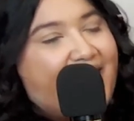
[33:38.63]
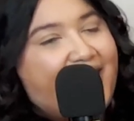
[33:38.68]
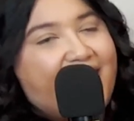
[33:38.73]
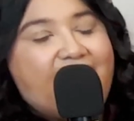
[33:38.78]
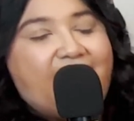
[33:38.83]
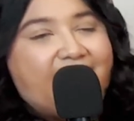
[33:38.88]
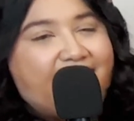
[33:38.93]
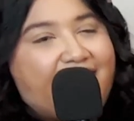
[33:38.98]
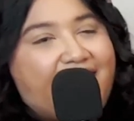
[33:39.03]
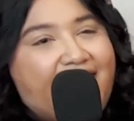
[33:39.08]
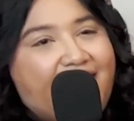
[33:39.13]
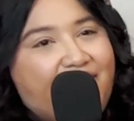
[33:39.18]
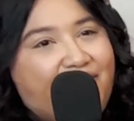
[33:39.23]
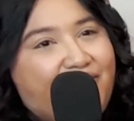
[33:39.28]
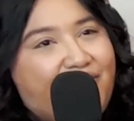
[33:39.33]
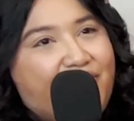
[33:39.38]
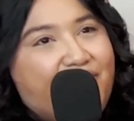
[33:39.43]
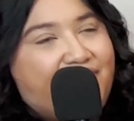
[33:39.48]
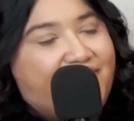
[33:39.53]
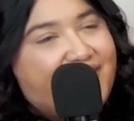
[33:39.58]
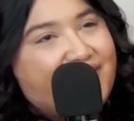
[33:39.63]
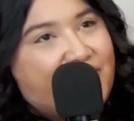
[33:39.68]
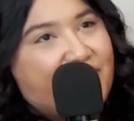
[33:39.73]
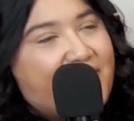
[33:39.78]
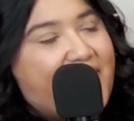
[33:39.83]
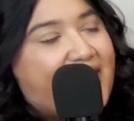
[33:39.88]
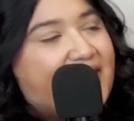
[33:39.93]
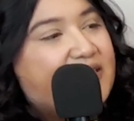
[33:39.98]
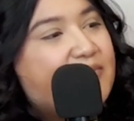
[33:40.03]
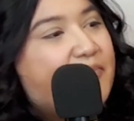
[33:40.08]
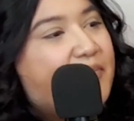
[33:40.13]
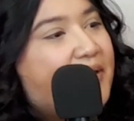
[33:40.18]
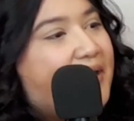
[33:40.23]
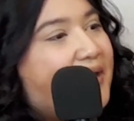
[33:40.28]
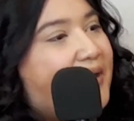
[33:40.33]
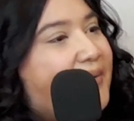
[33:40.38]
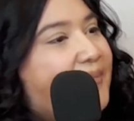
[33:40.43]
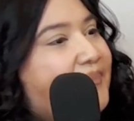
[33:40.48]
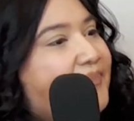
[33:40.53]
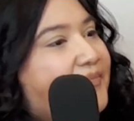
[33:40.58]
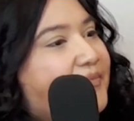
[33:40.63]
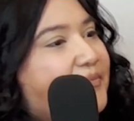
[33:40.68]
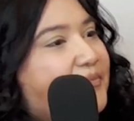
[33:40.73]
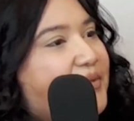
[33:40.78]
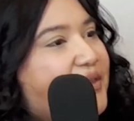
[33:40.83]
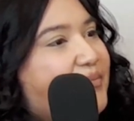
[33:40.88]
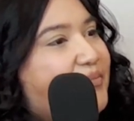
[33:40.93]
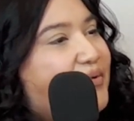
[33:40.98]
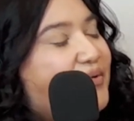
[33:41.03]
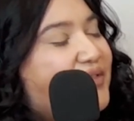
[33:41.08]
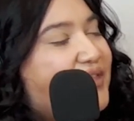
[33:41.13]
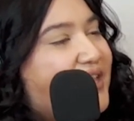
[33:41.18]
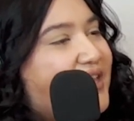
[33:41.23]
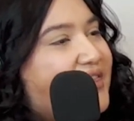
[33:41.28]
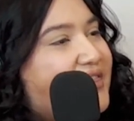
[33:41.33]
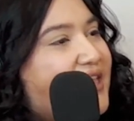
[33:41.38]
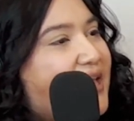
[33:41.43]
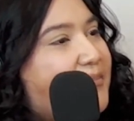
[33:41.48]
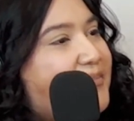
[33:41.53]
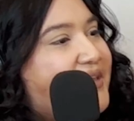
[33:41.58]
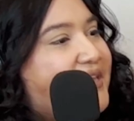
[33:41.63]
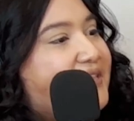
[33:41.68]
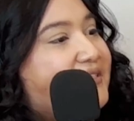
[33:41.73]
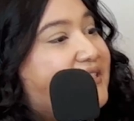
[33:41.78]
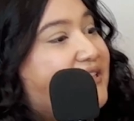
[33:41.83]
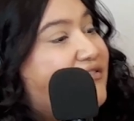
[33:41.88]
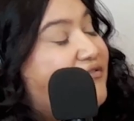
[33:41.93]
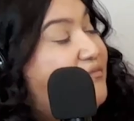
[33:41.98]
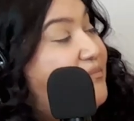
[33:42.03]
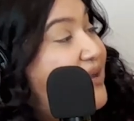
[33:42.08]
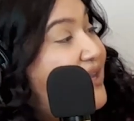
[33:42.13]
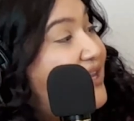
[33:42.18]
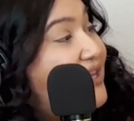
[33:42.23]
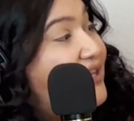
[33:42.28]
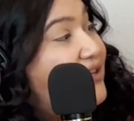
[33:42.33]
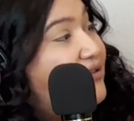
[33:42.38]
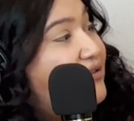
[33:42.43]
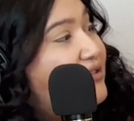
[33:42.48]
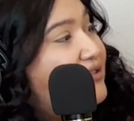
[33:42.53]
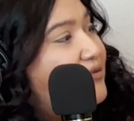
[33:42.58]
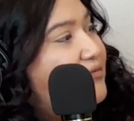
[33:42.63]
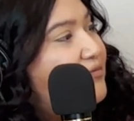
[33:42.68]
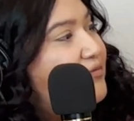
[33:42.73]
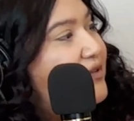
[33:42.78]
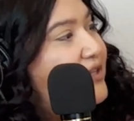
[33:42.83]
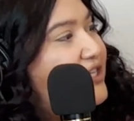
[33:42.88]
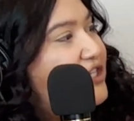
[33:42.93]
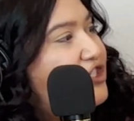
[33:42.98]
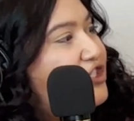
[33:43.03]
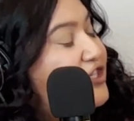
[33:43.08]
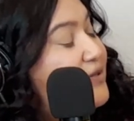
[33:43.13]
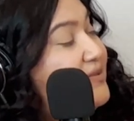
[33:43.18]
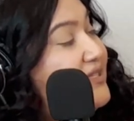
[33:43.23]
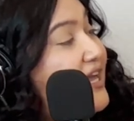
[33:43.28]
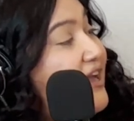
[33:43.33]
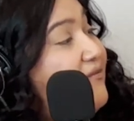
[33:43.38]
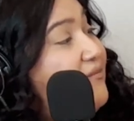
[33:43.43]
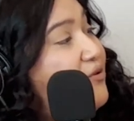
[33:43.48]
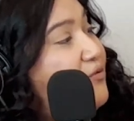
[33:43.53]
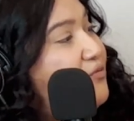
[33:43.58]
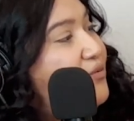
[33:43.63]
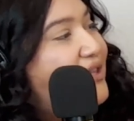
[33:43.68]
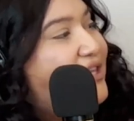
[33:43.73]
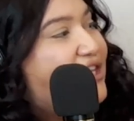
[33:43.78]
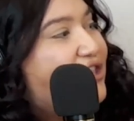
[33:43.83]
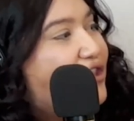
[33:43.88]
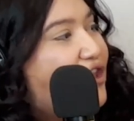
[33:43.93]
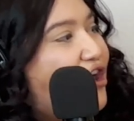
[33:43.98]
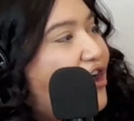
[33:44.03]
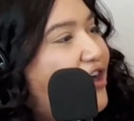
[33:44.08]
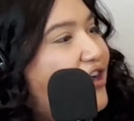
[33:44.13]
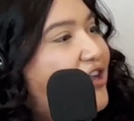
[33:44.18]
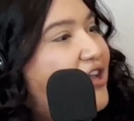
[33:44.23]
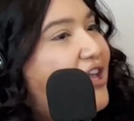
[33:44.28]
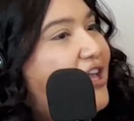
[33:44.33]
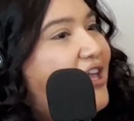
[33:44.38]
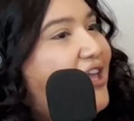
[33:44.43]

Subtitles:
I don't know if it's correct, but people think that because they've been in relationships that have been really long,